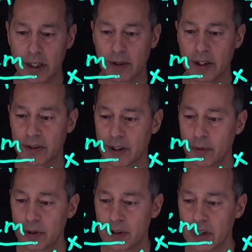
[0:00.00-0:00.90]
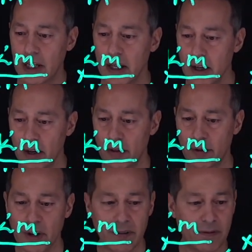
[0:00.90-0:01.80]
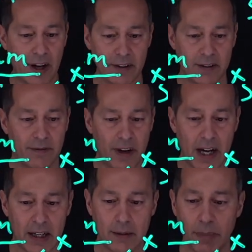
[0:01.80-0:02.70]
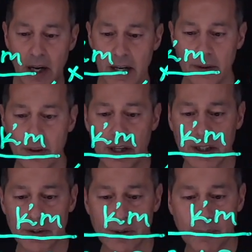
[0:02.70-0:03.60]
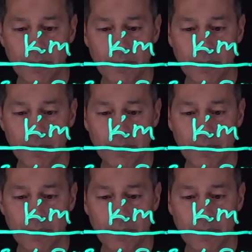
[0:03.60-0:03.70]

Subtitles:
this. I would say 35 divided by this.